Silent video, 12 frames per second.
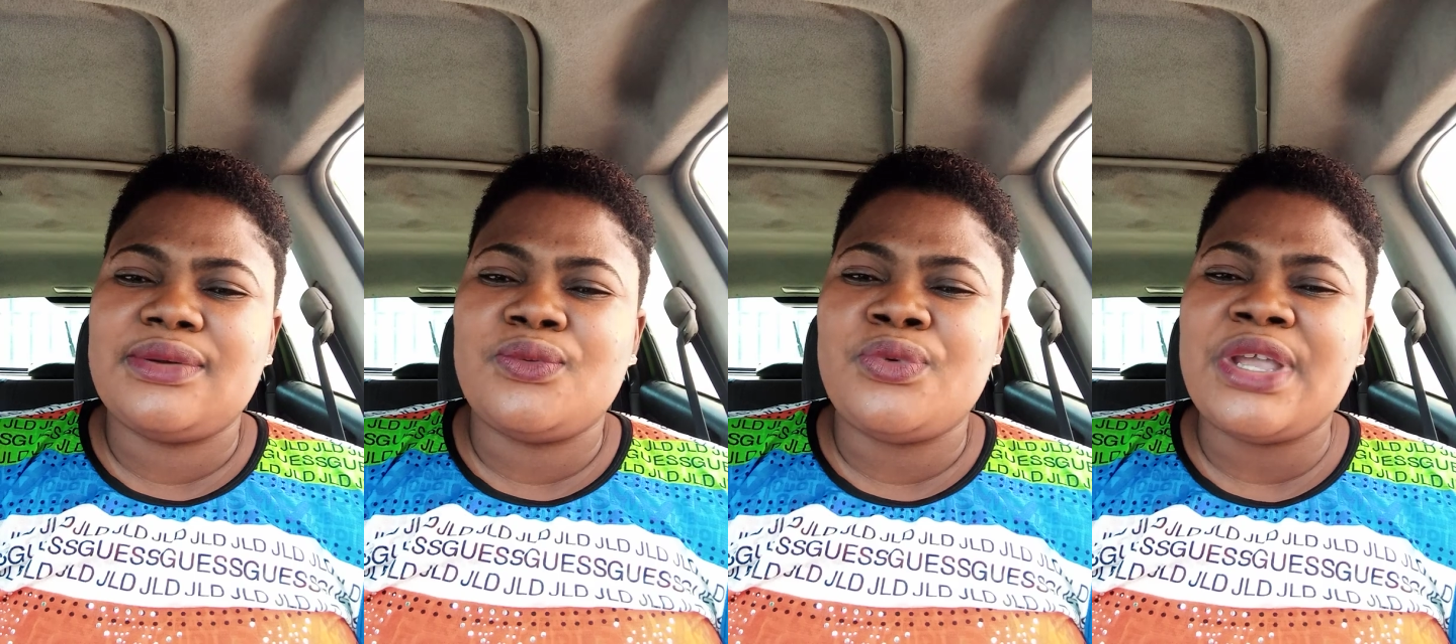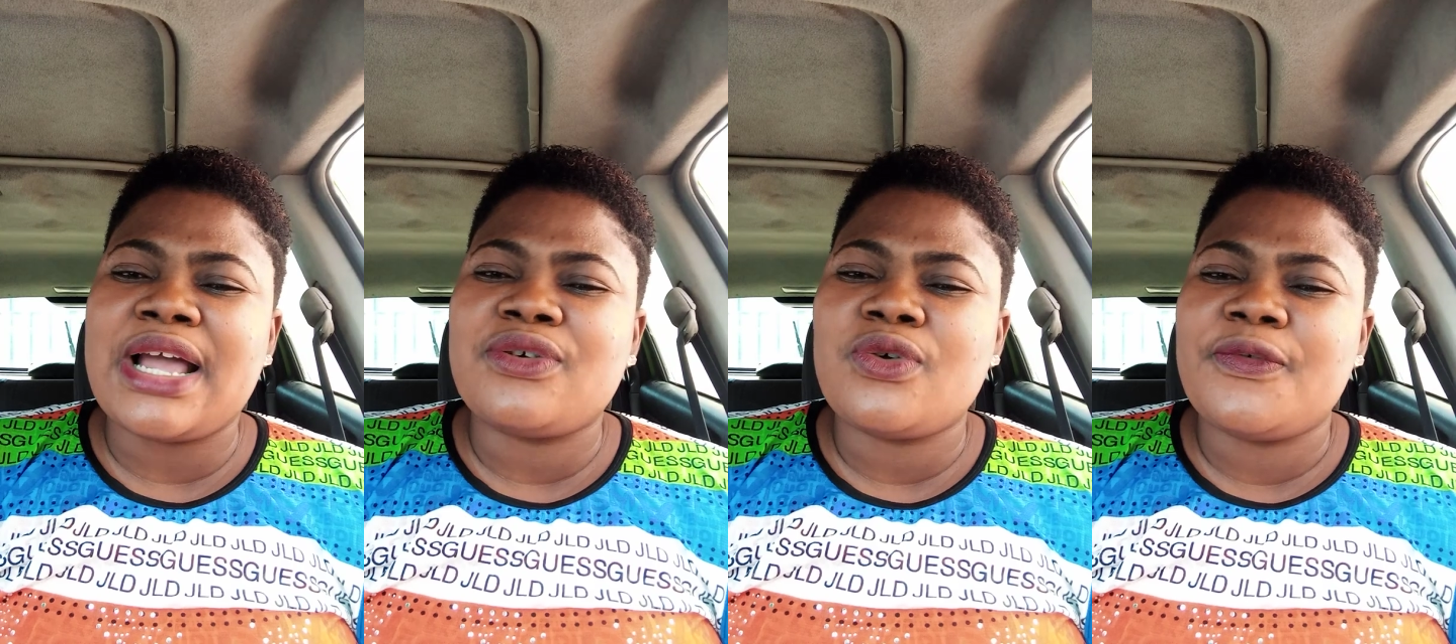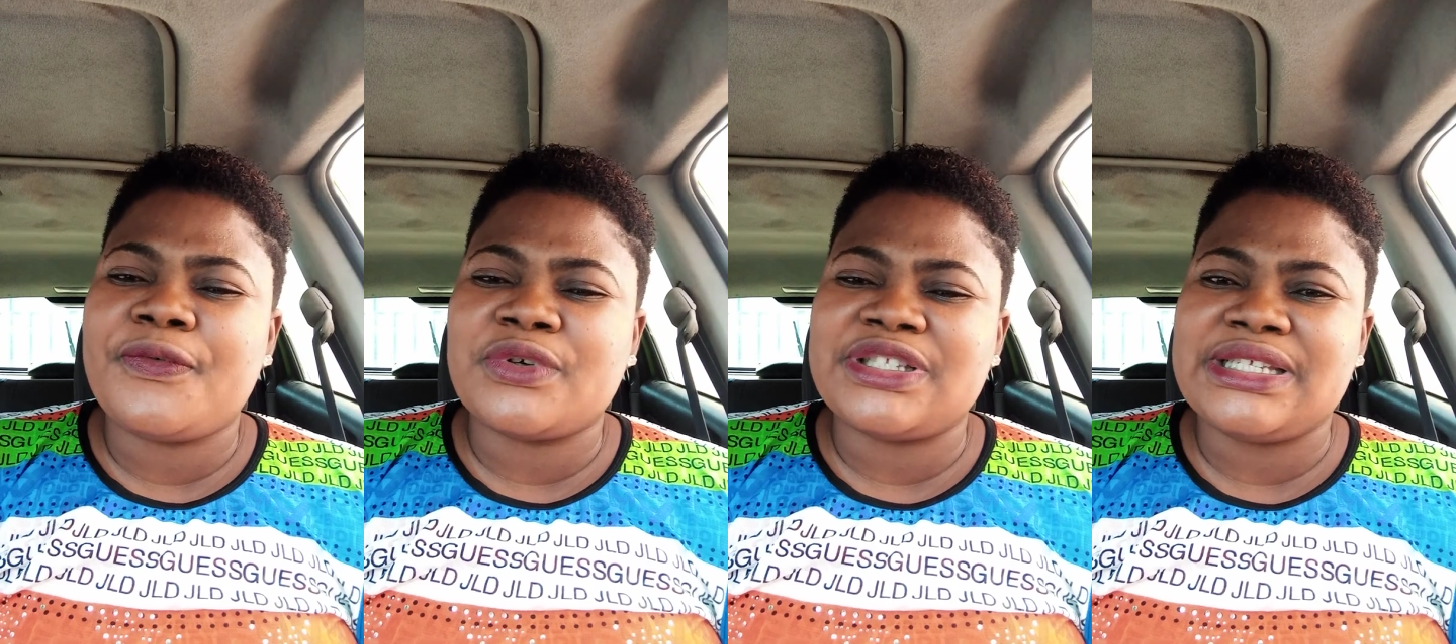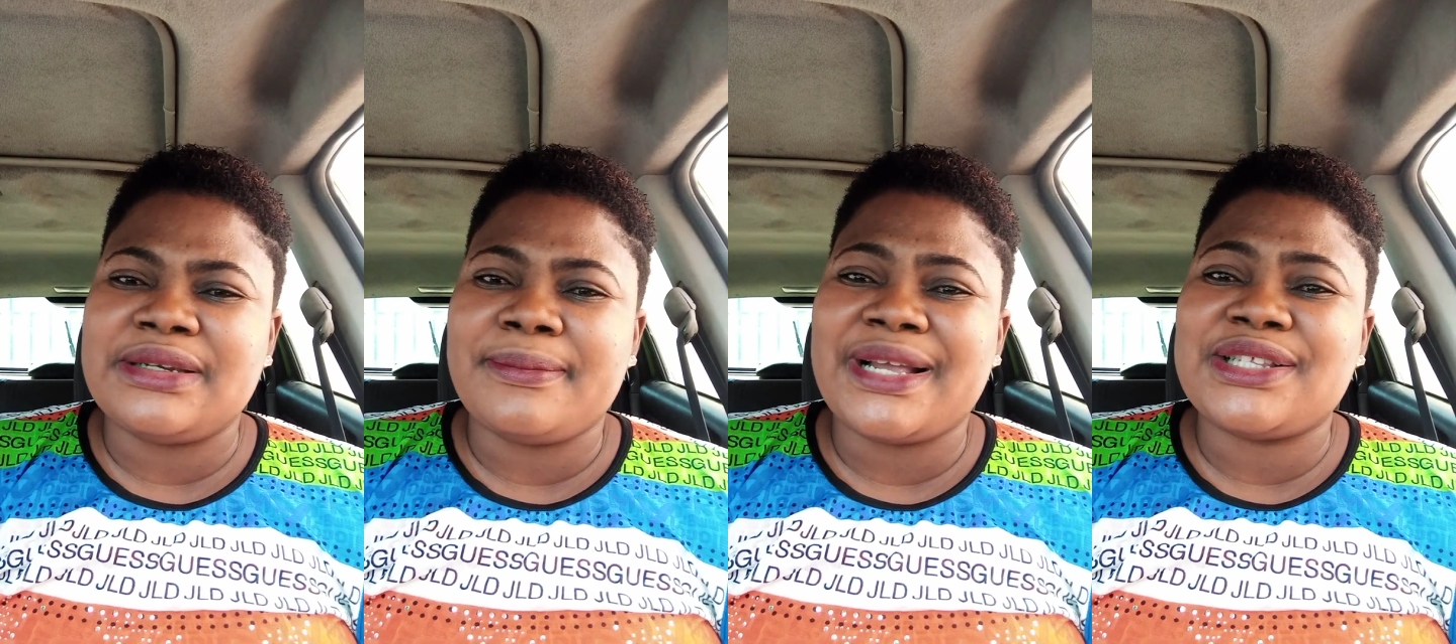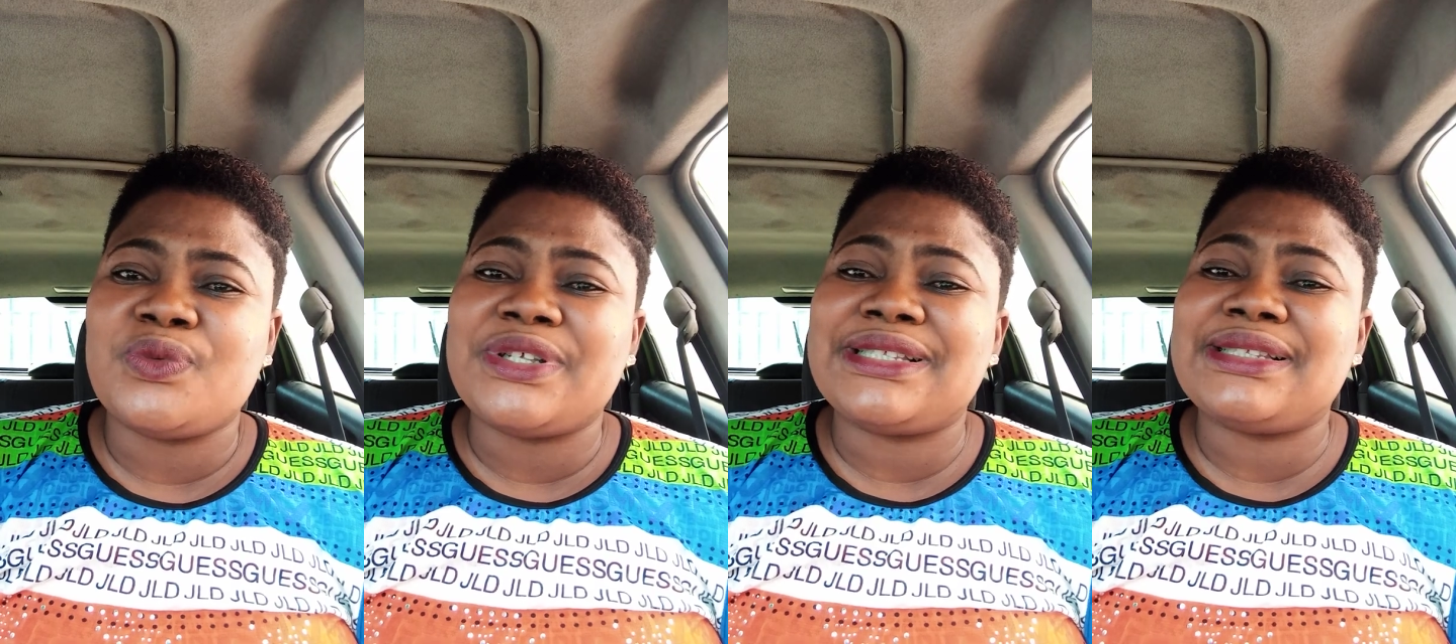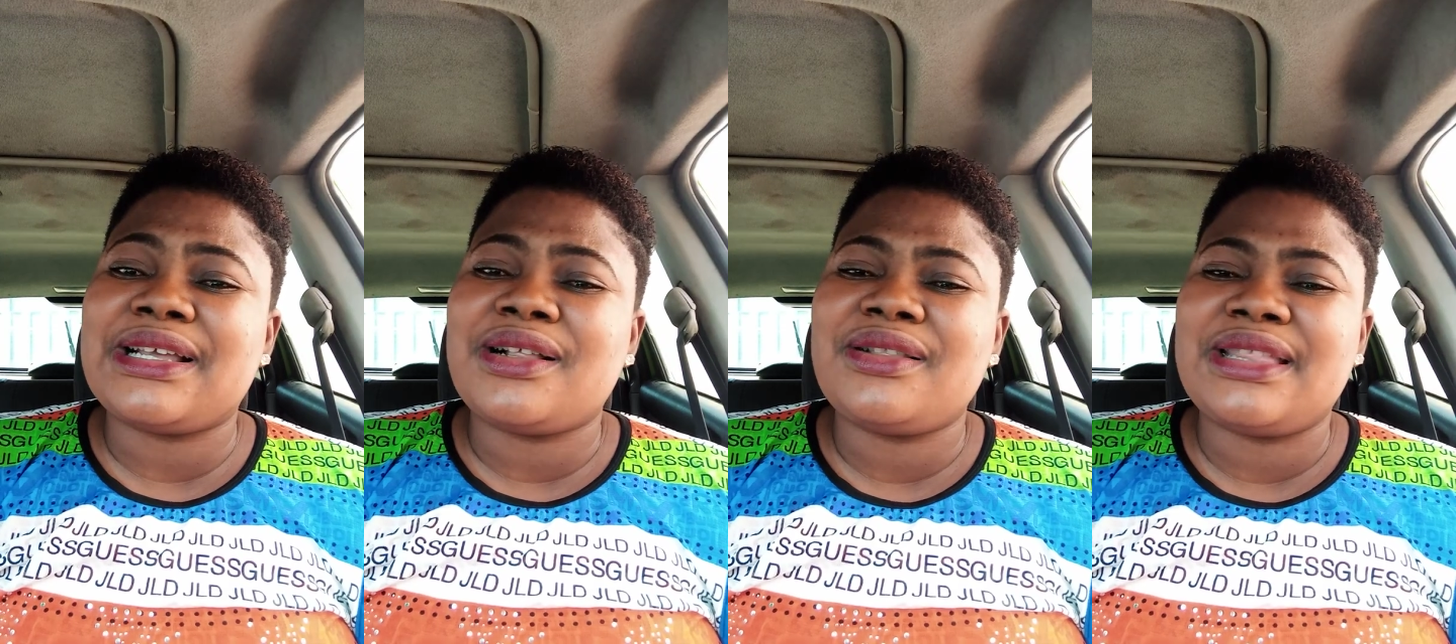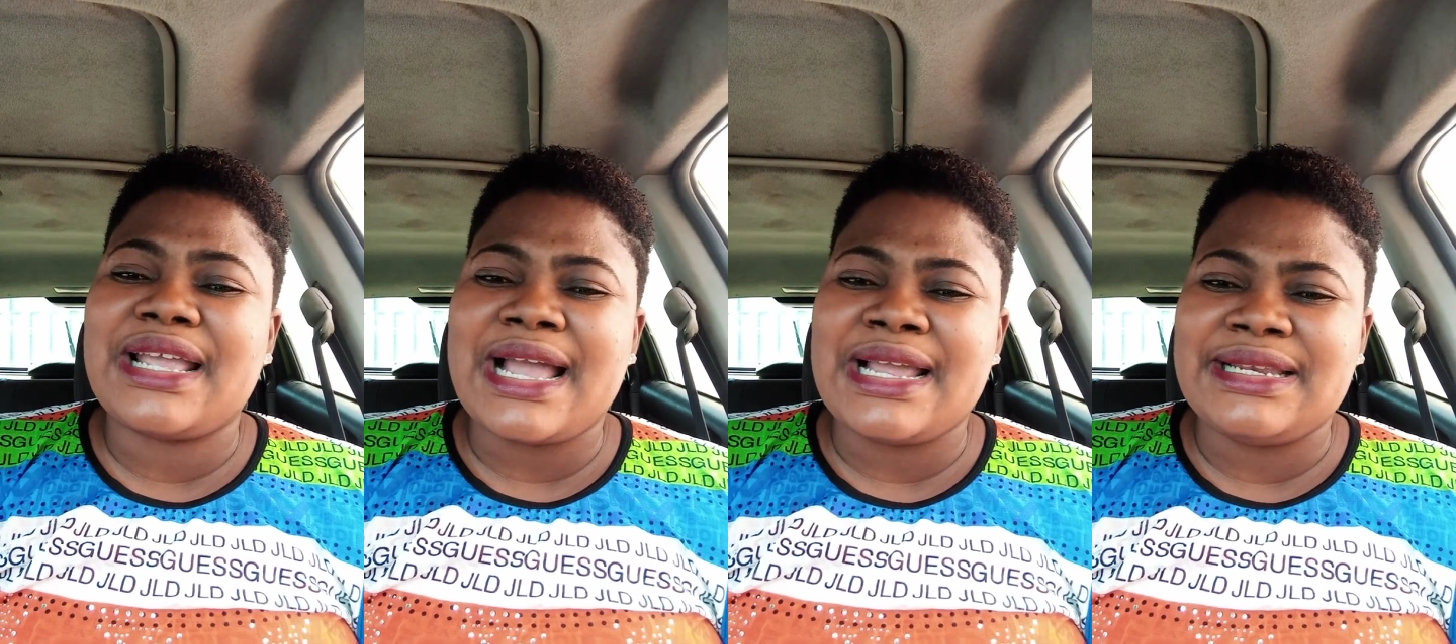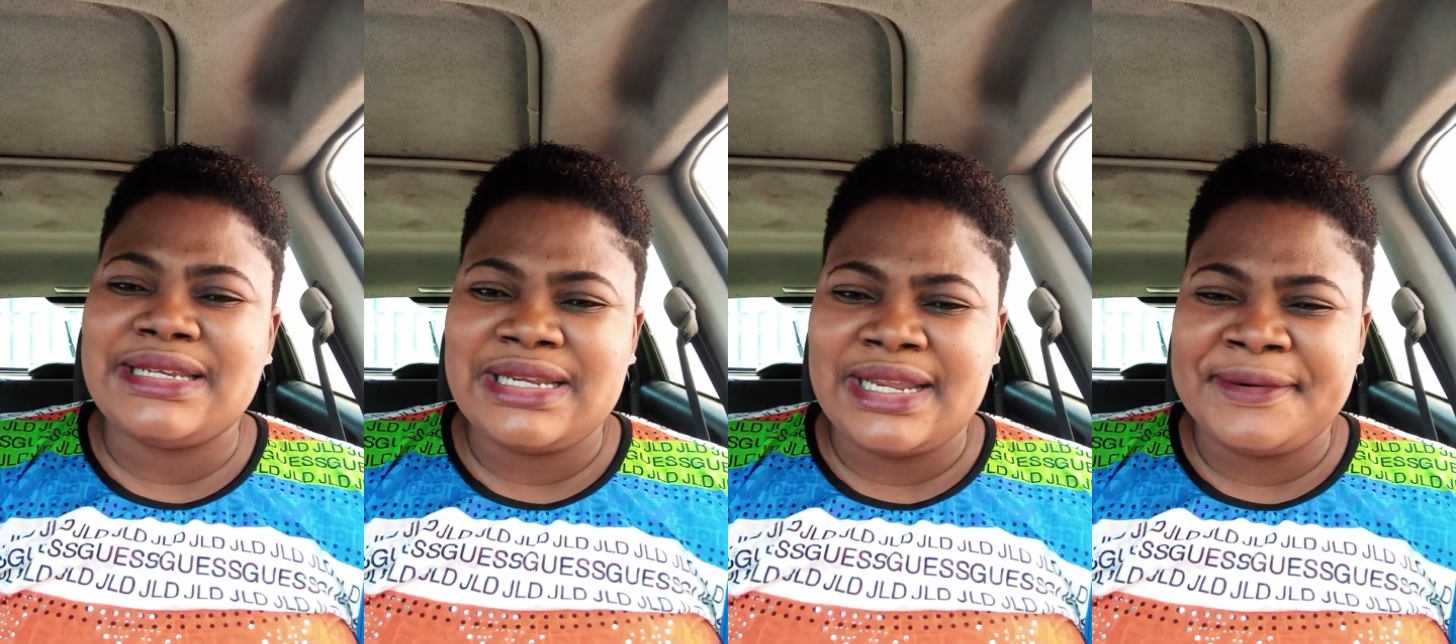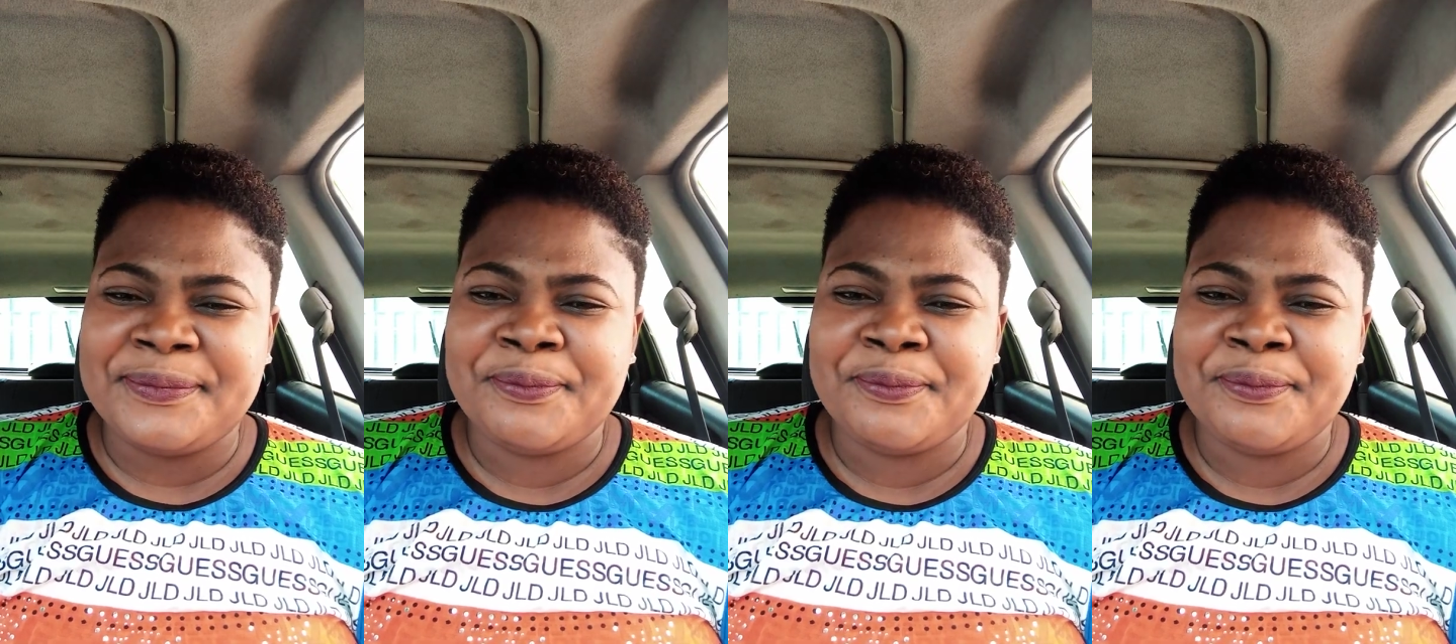We are not forcing, but we sell the idea.